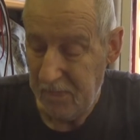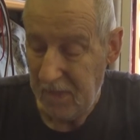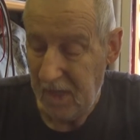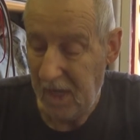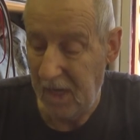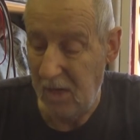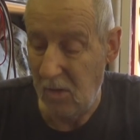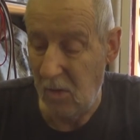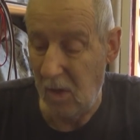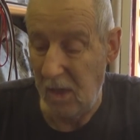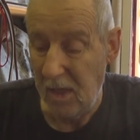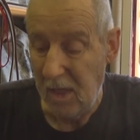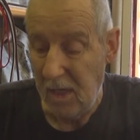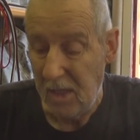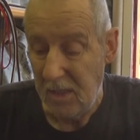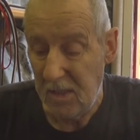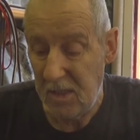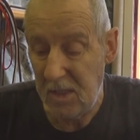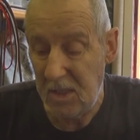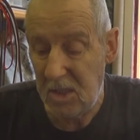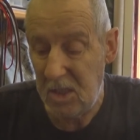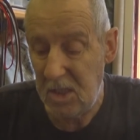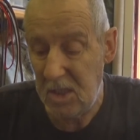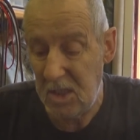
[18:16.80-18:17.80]
anyway,
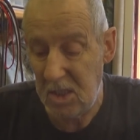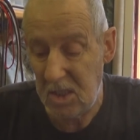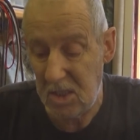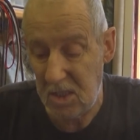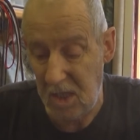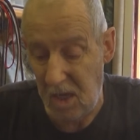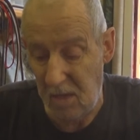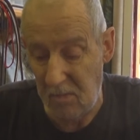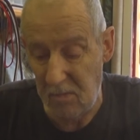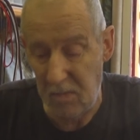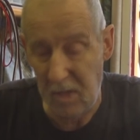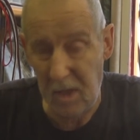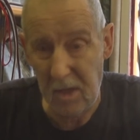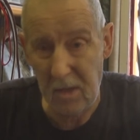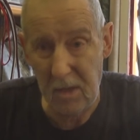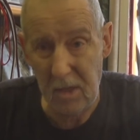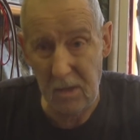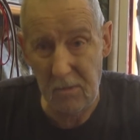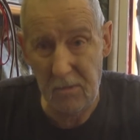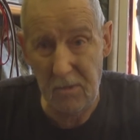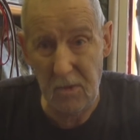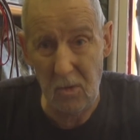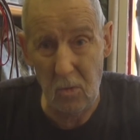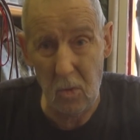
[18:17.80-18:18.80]
this is his number
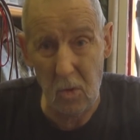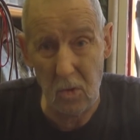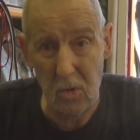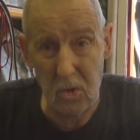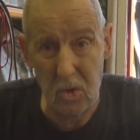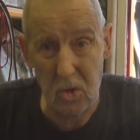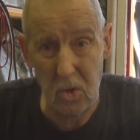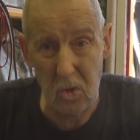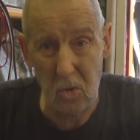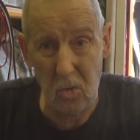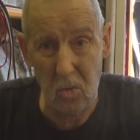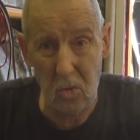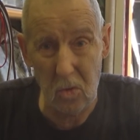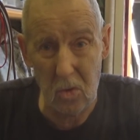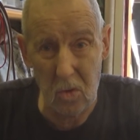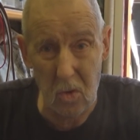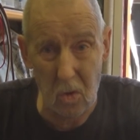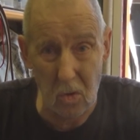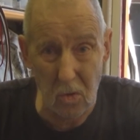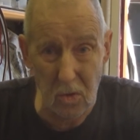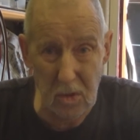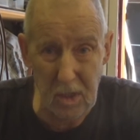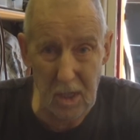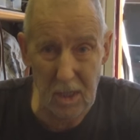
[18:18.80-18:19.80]
if you want to
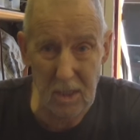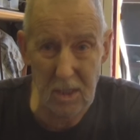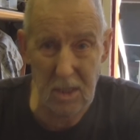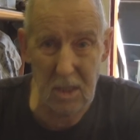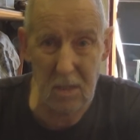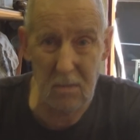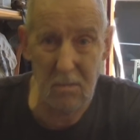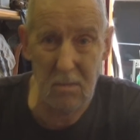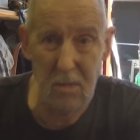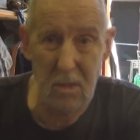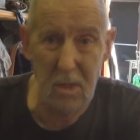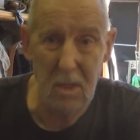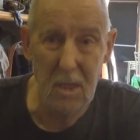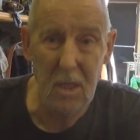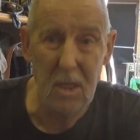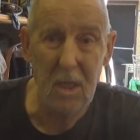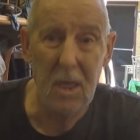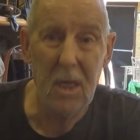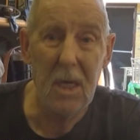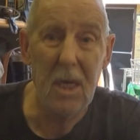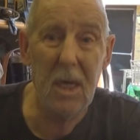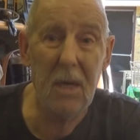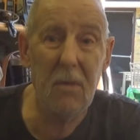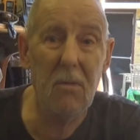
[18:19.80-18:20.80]
contact him
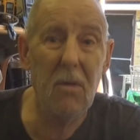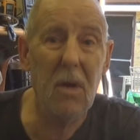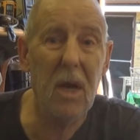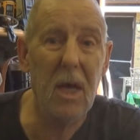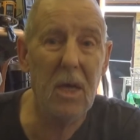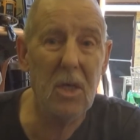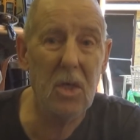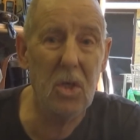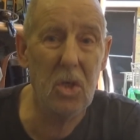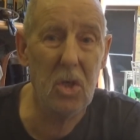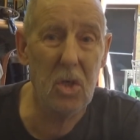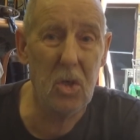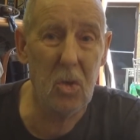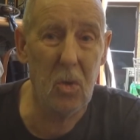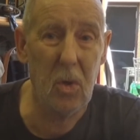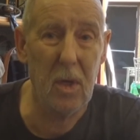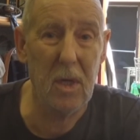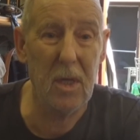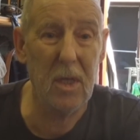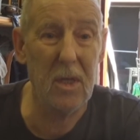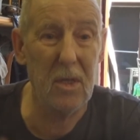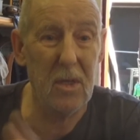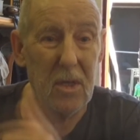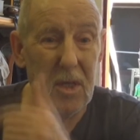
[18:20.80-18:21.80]
in relation to
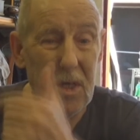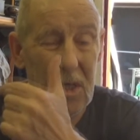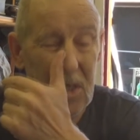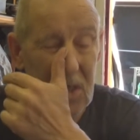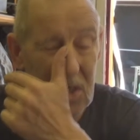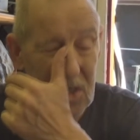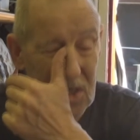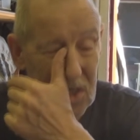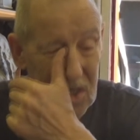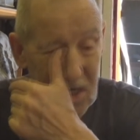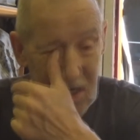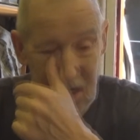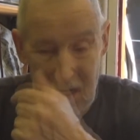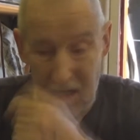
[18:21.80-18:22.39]
any of these.